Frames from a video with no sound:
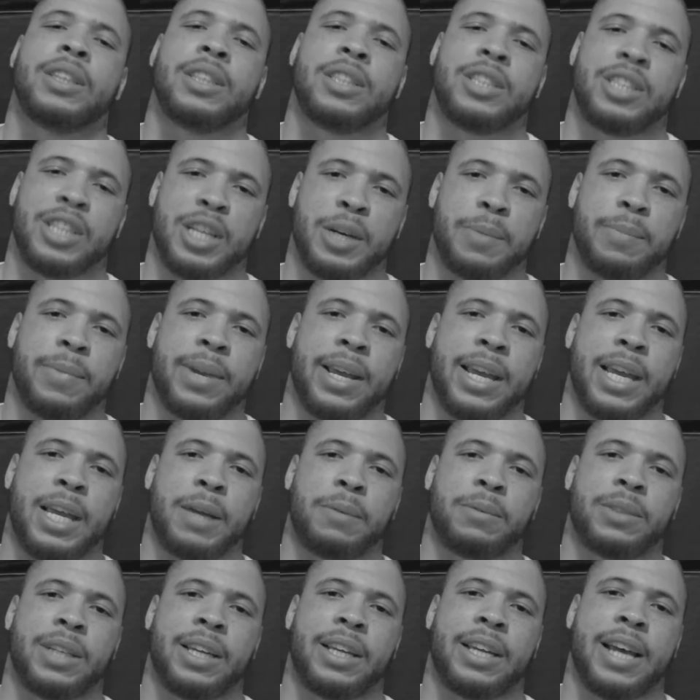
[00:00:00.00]
gym
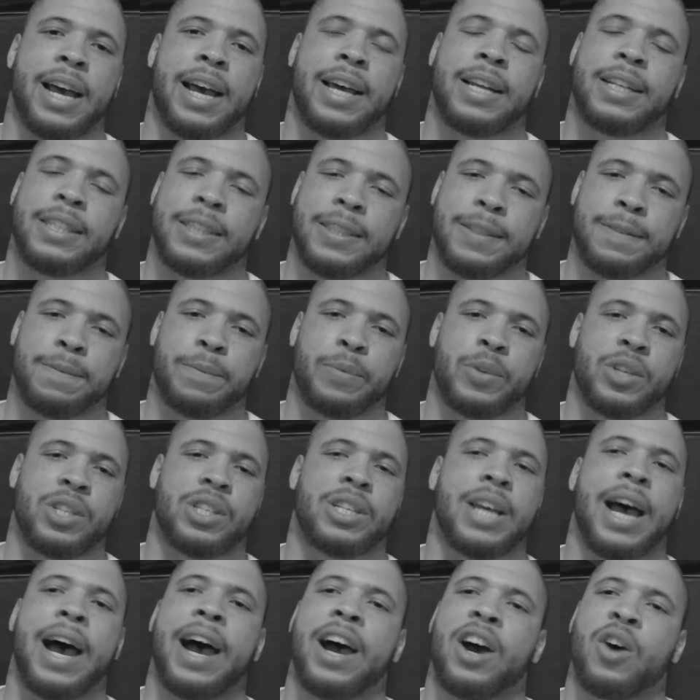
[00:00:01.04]
names, they kind of
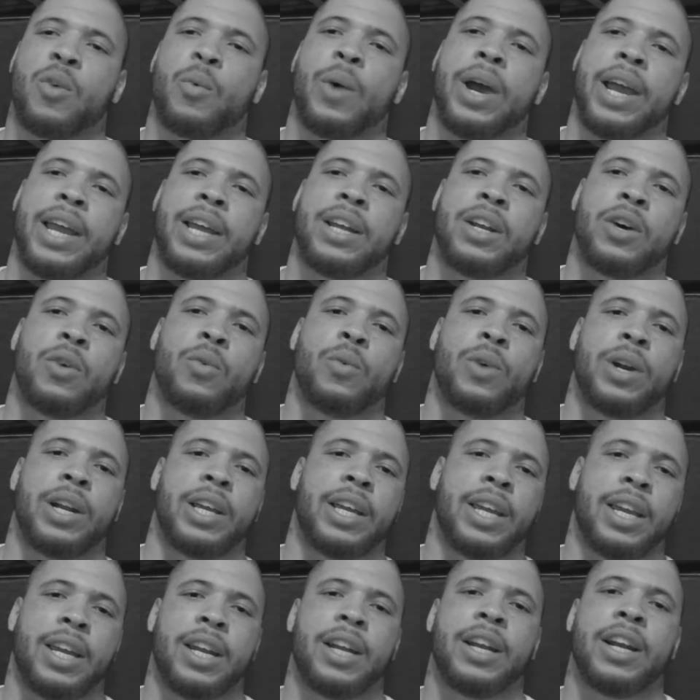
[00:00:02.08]
shy away and don't want
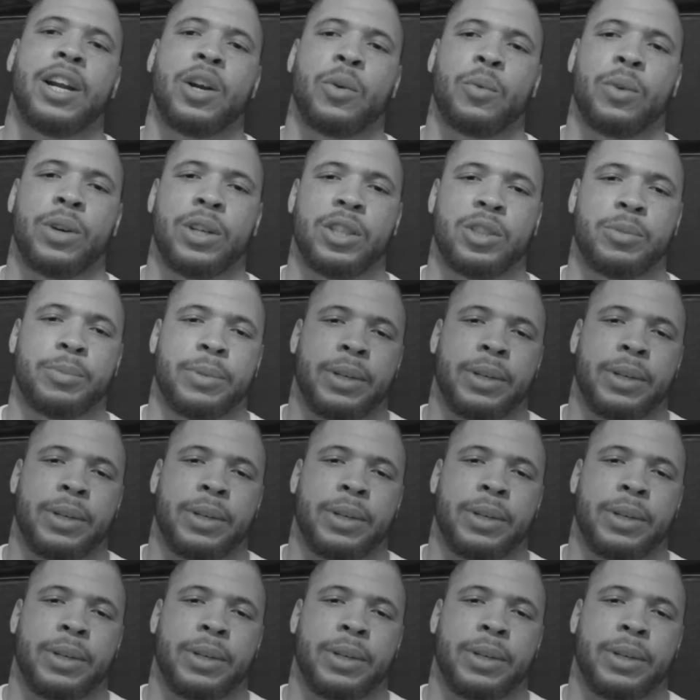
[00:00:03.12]
to get in there with us.